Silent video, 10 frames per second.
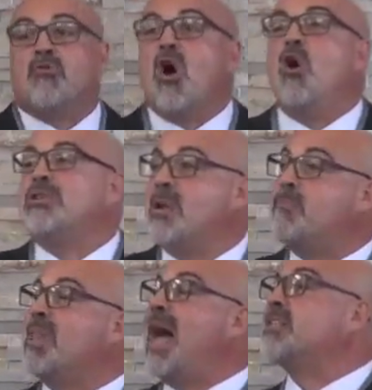grows
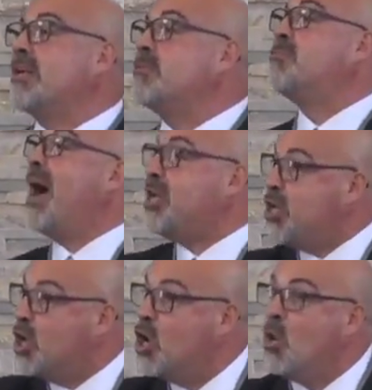and blossoms by
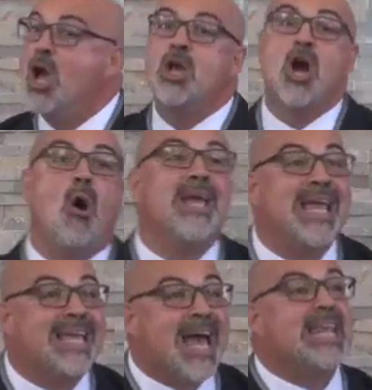you
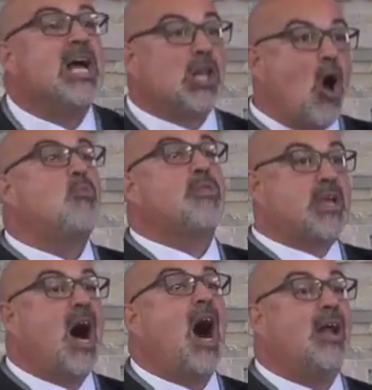going and getting along
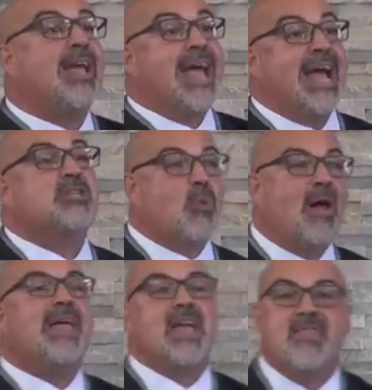with God and
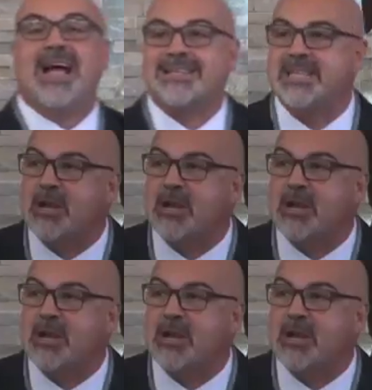dwelling in that